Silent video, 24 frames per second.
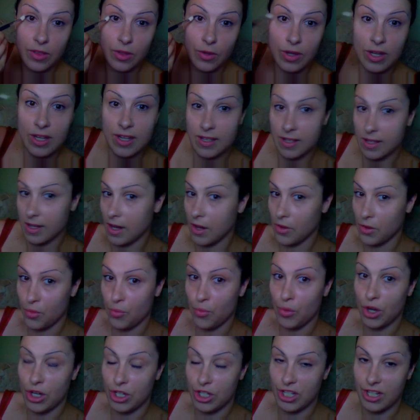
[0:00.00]
There is another
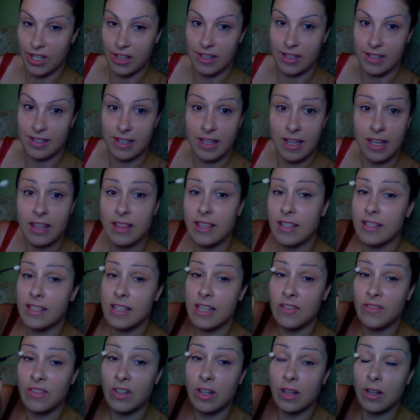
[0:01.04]
brush in this kit that's
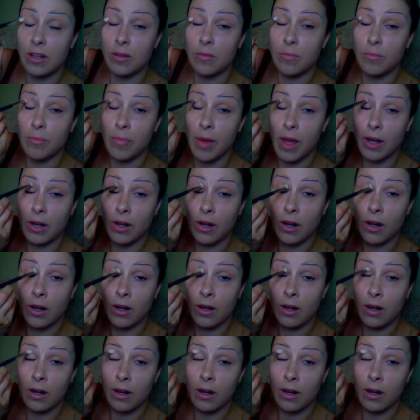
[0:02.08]
even better,